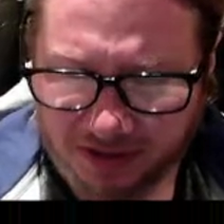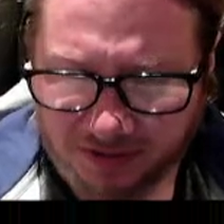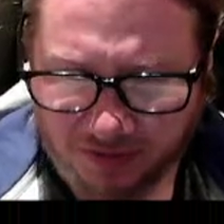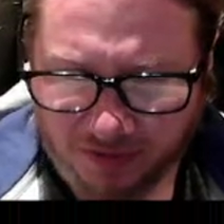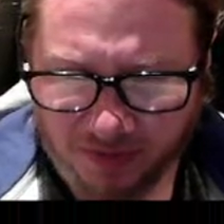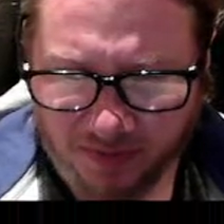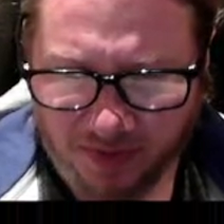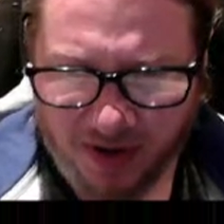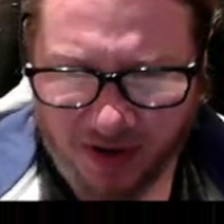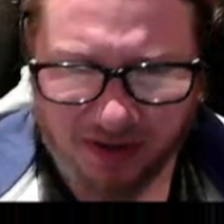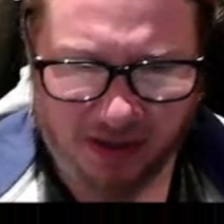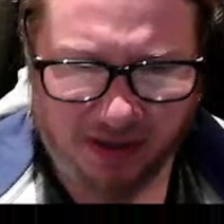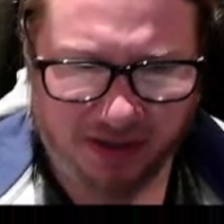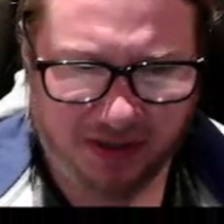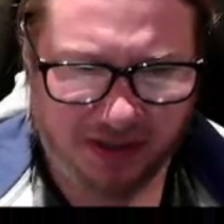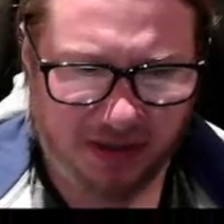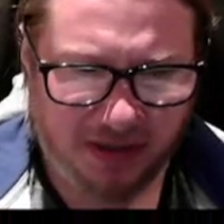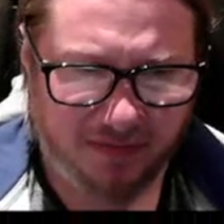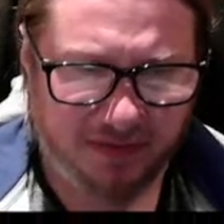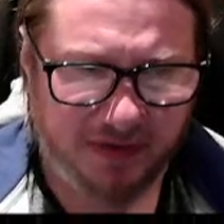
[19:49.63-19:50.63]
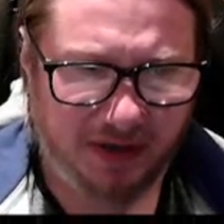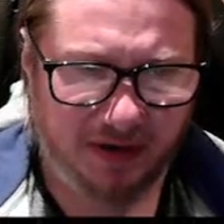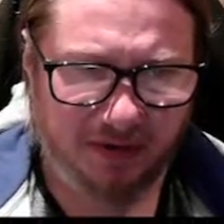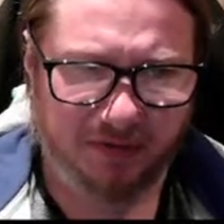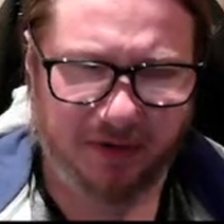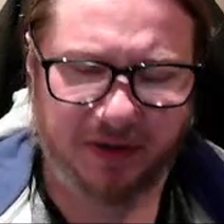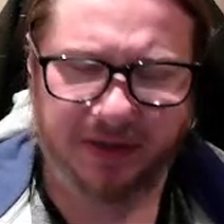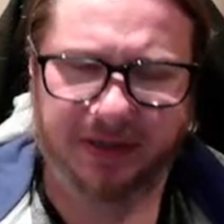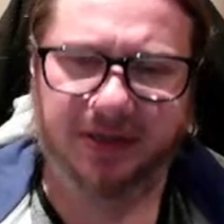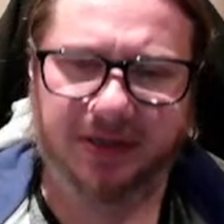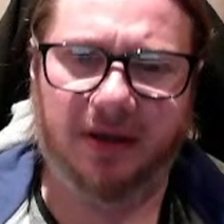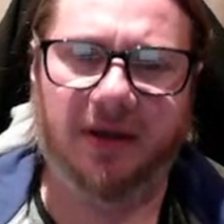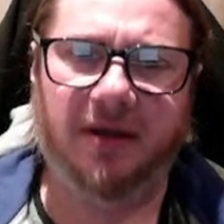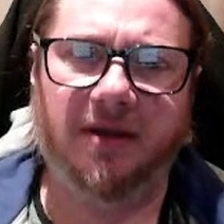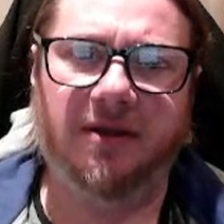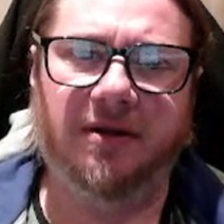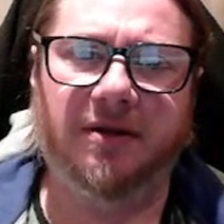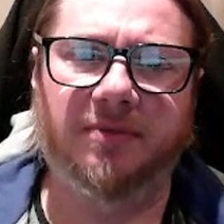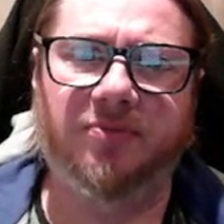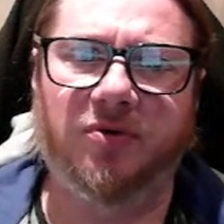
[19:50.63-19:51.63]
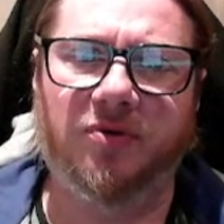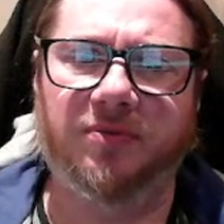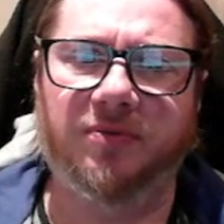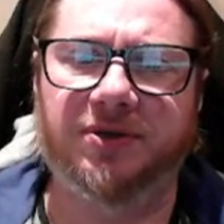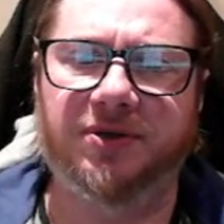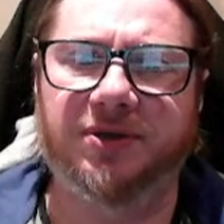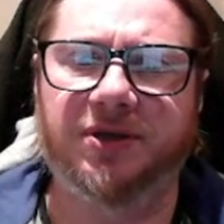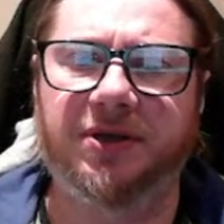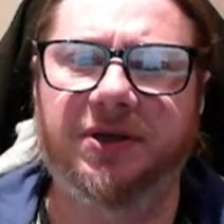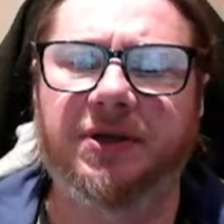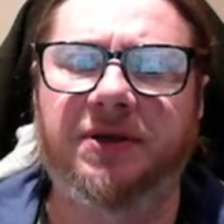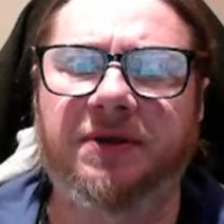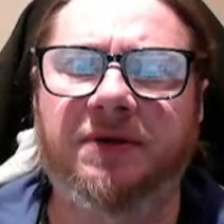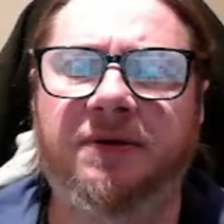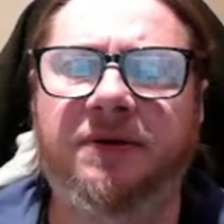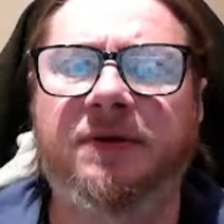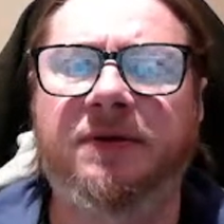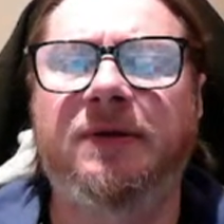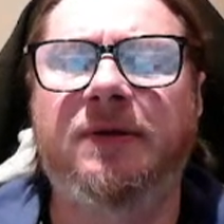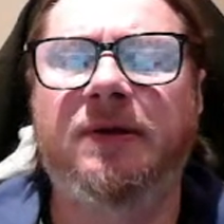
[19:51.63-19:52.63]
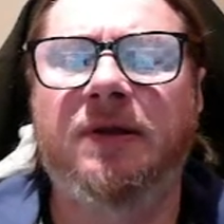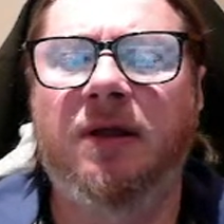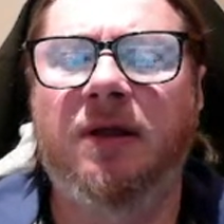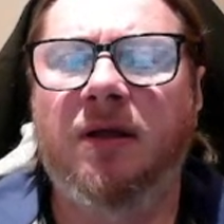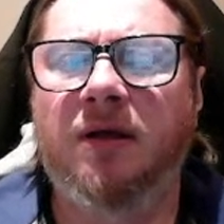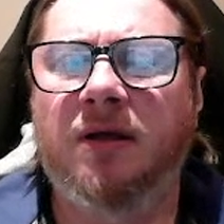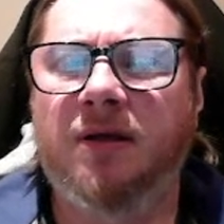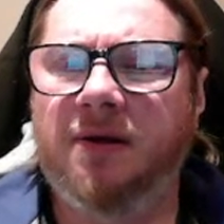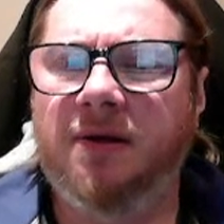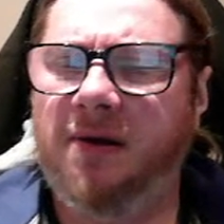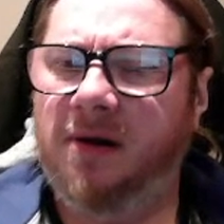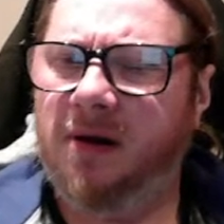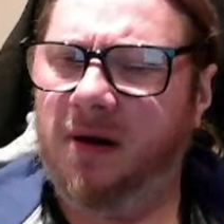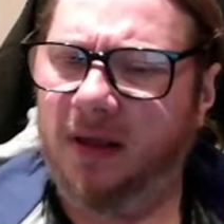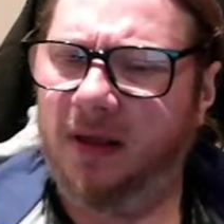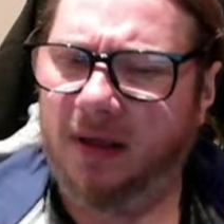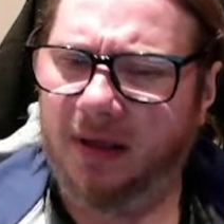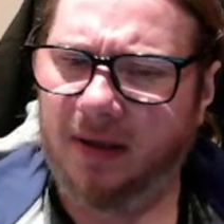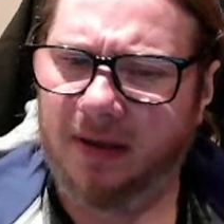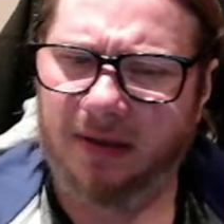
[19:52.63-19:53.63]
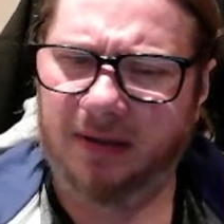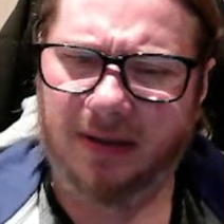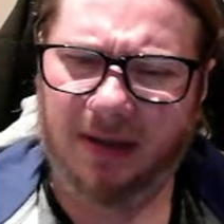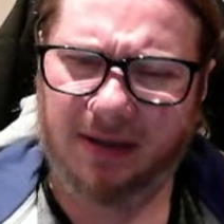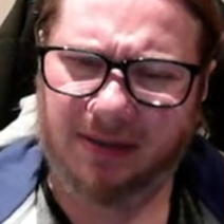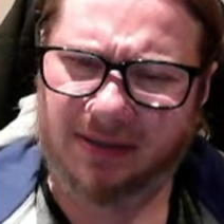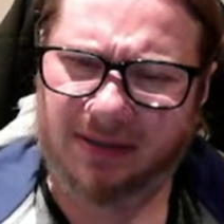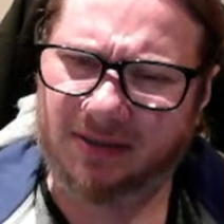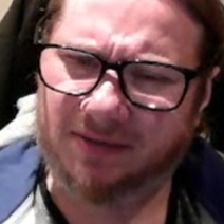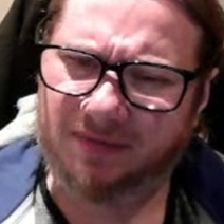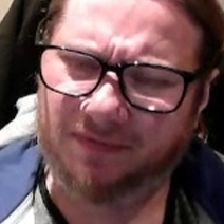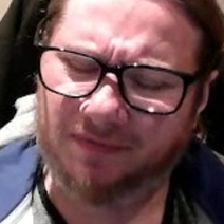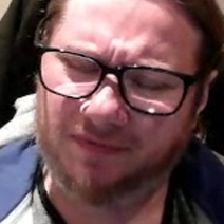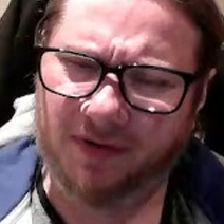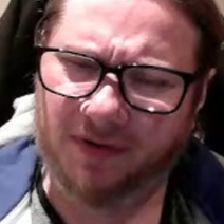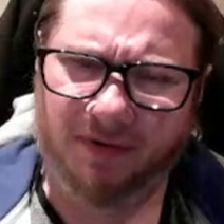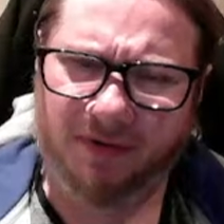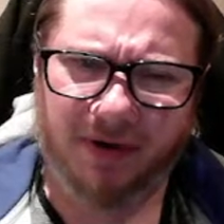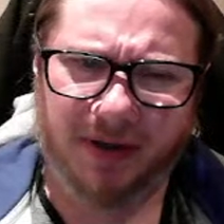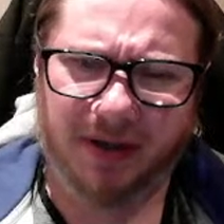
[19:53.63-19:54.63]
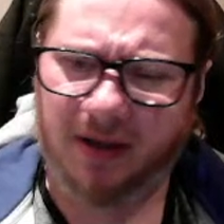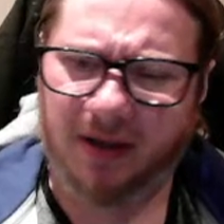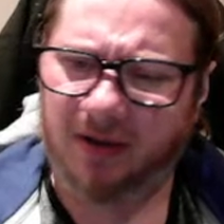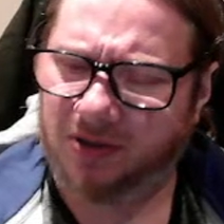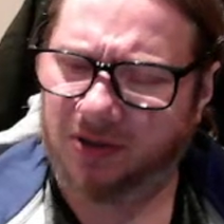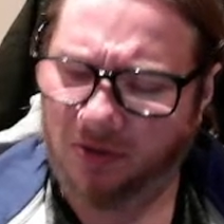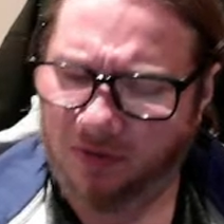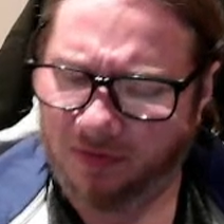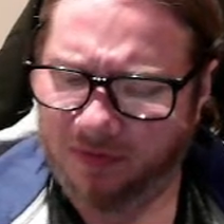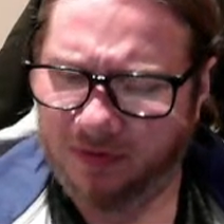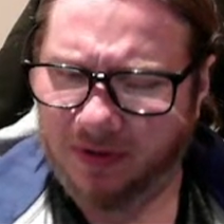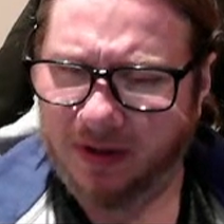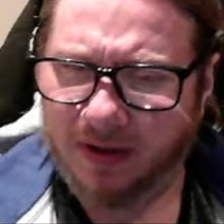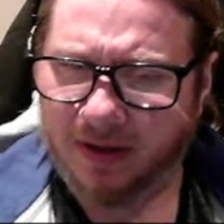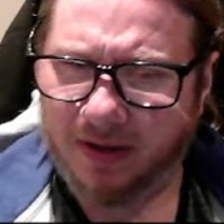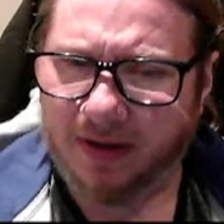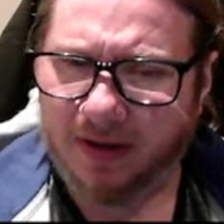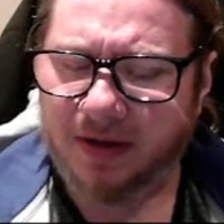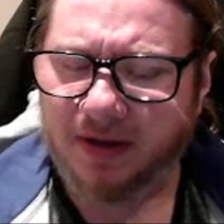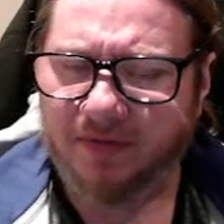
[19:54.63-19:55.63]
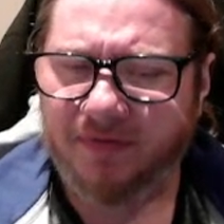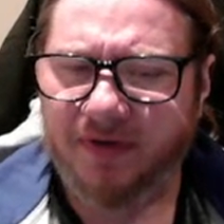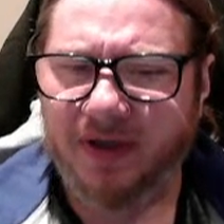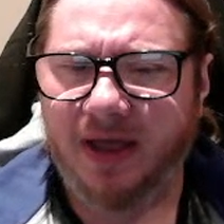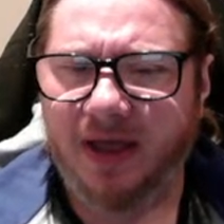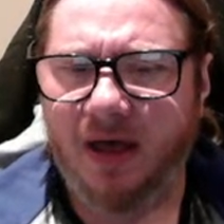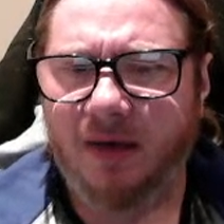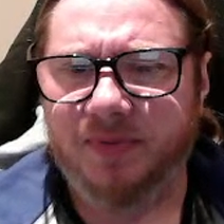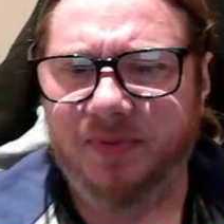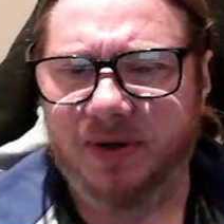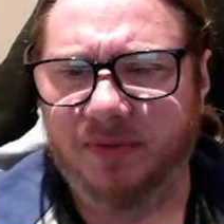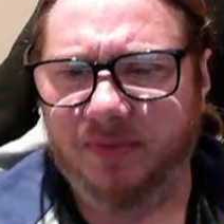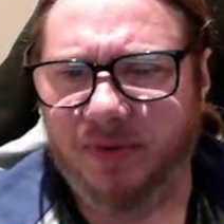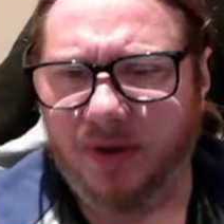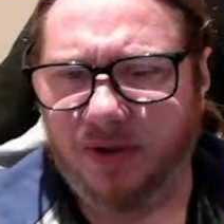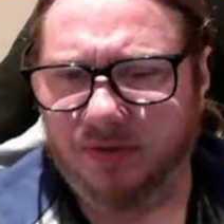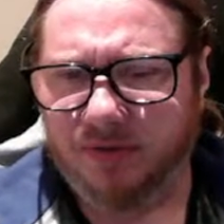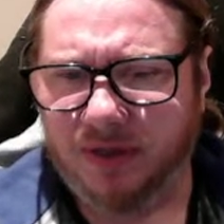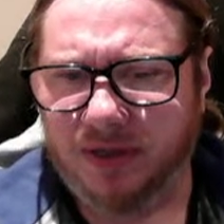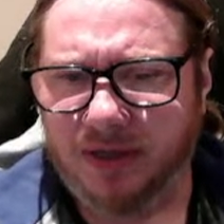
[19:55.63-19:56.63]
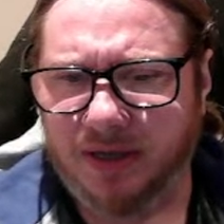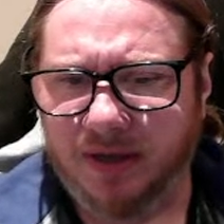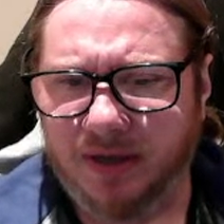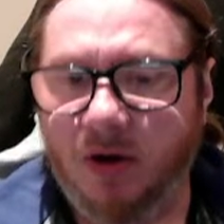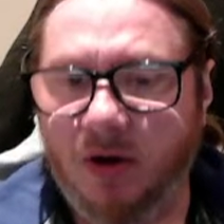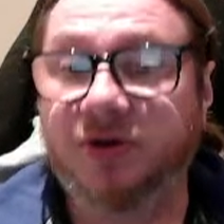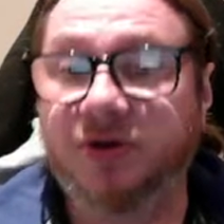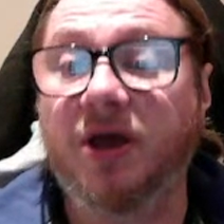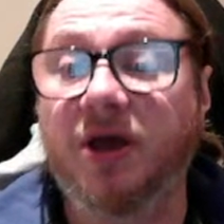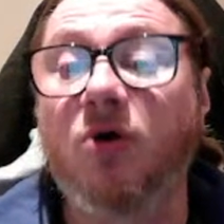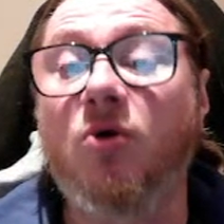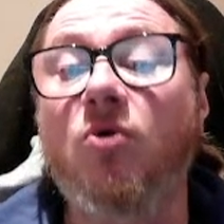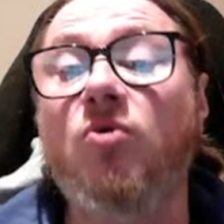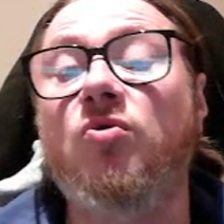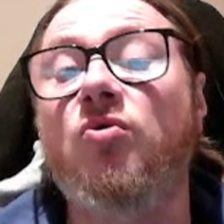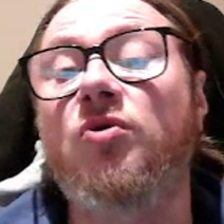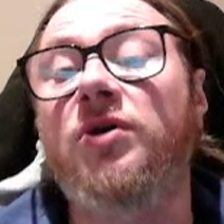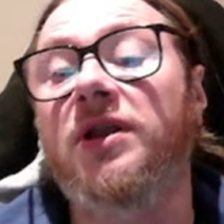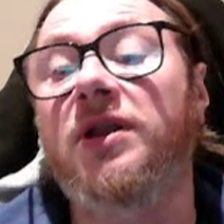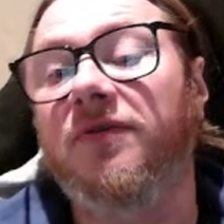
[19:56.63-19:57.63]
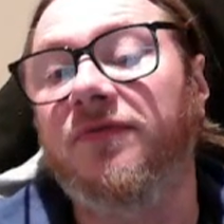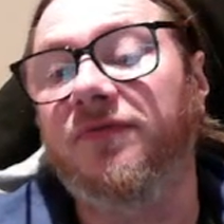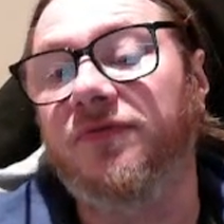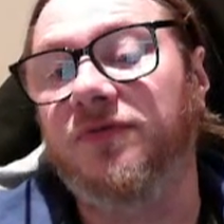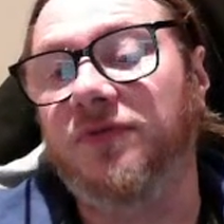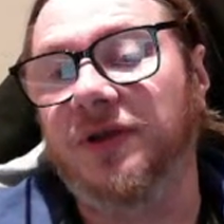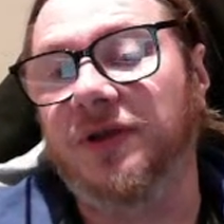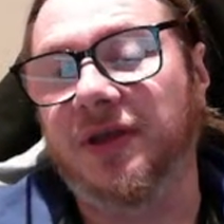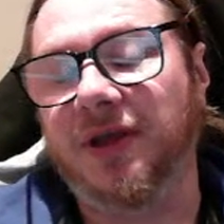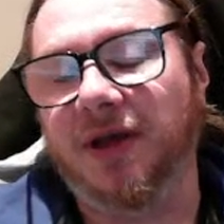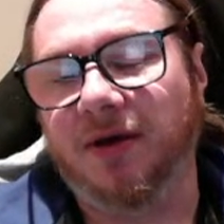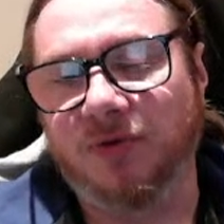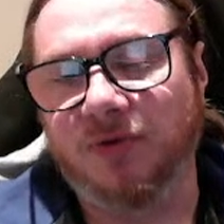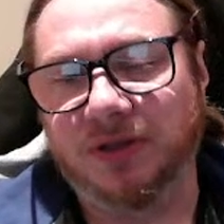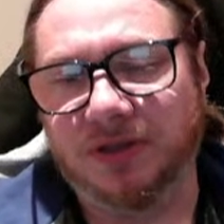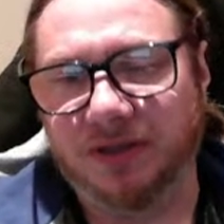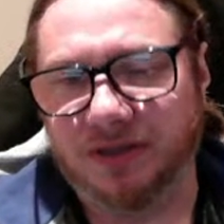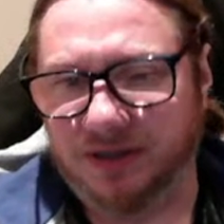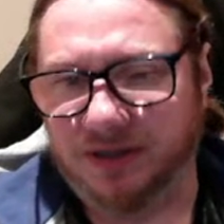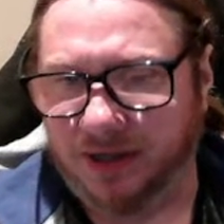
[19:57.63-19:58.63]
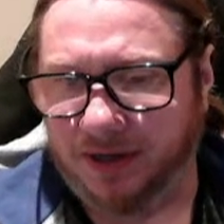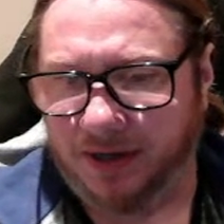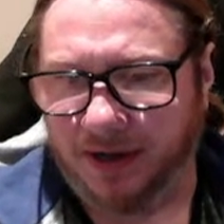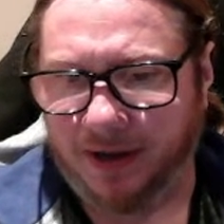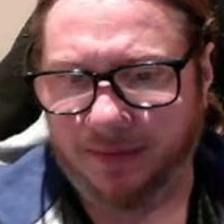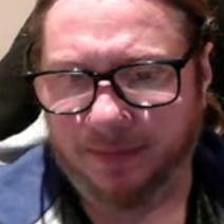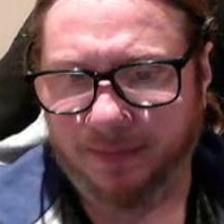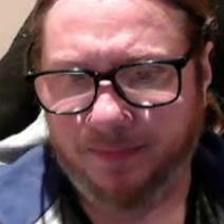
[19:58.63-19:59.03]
remind ourselves, Ali Reza and Nepo here. Hey, that's very... So, nothing happened about the... Okay, oh, queen f3. Yeah, we did say that.